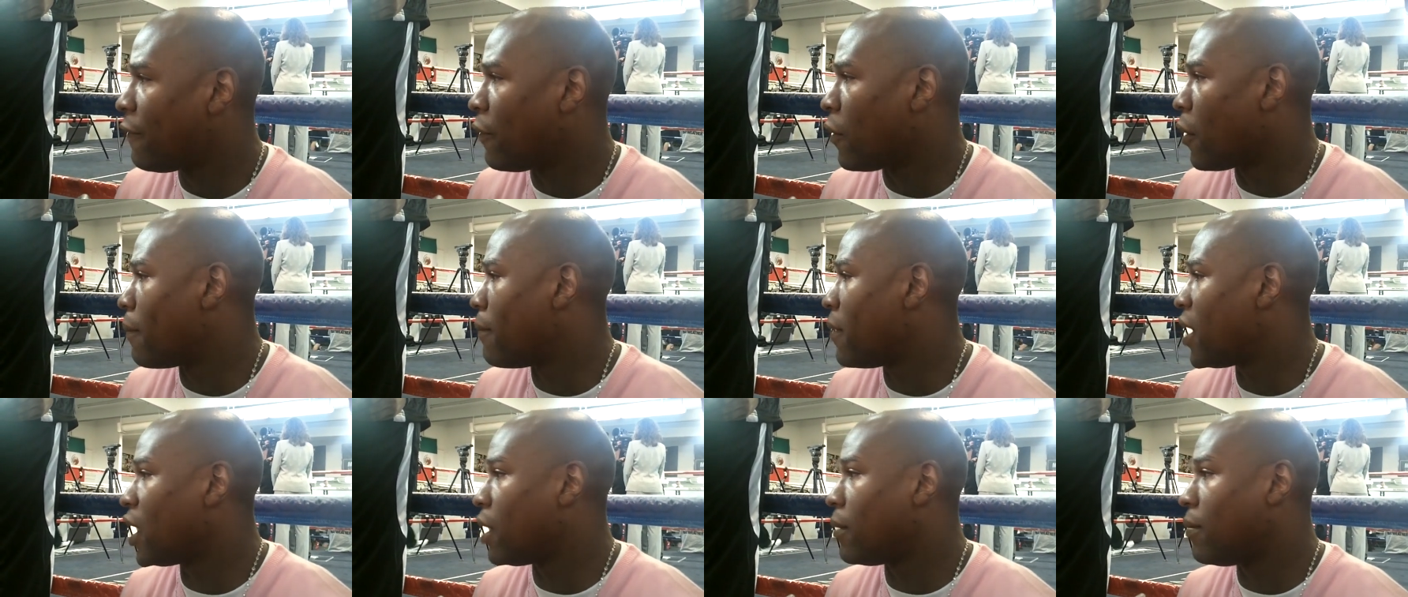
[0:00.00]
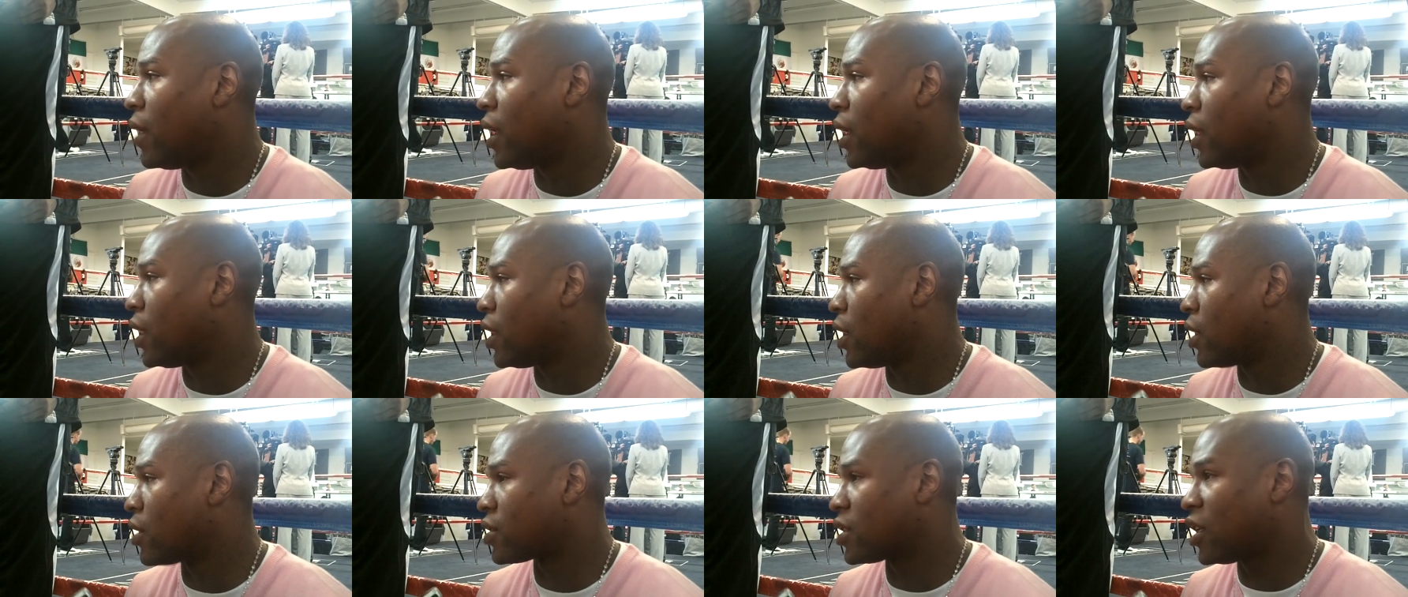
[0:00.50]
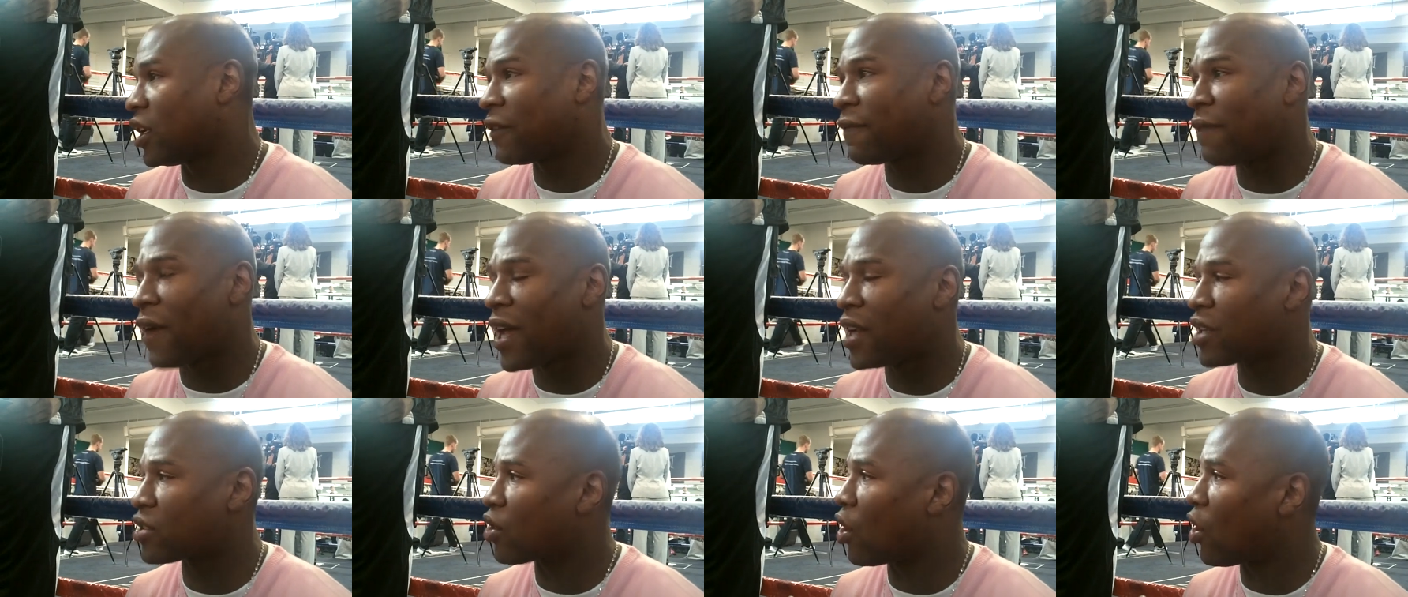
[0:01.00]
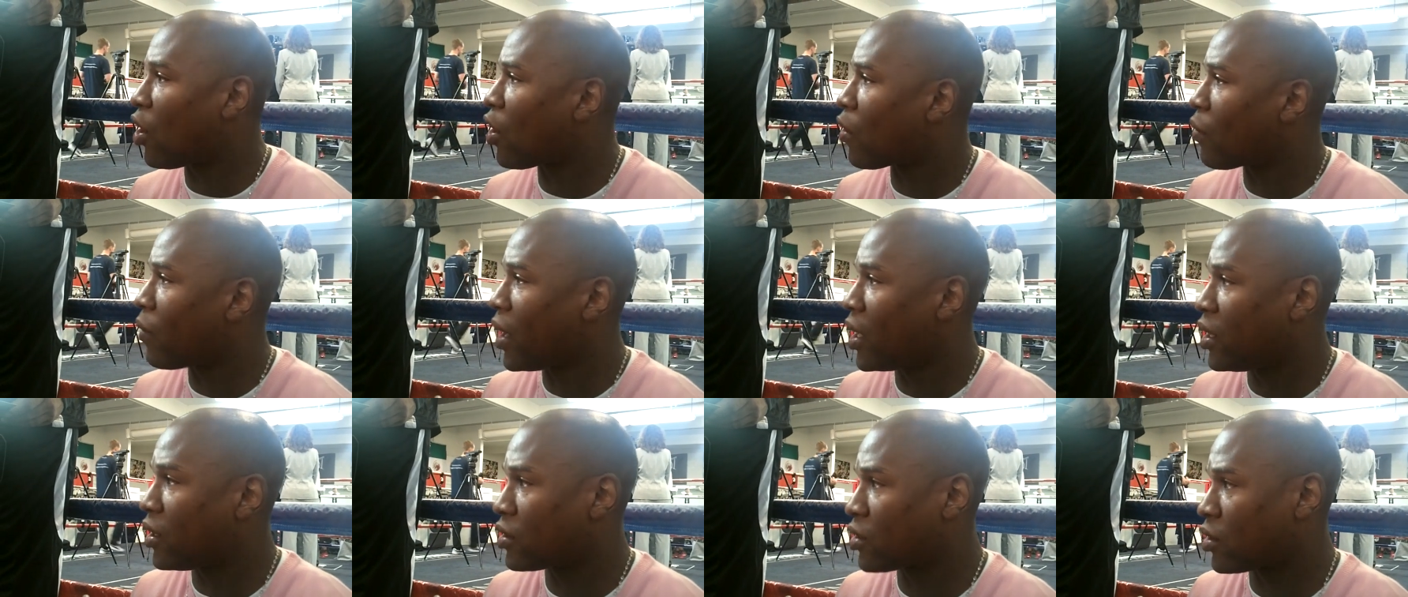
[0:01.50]
for many, many years. This fight is
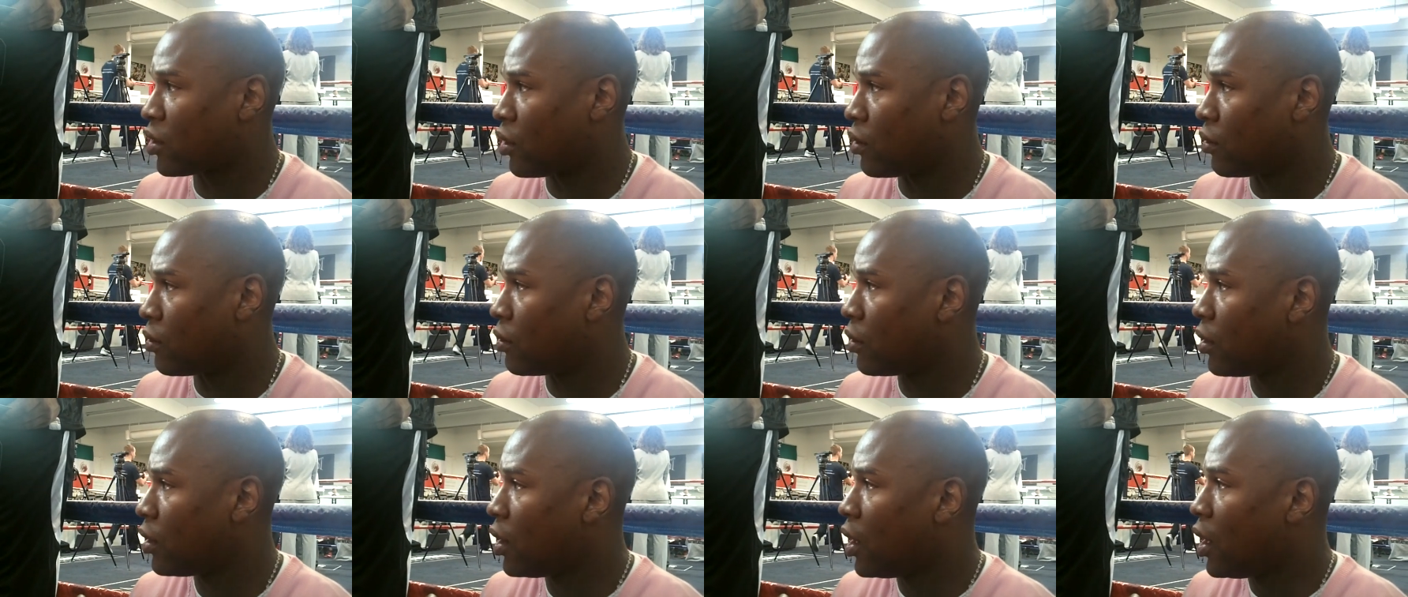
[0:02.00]
already sold.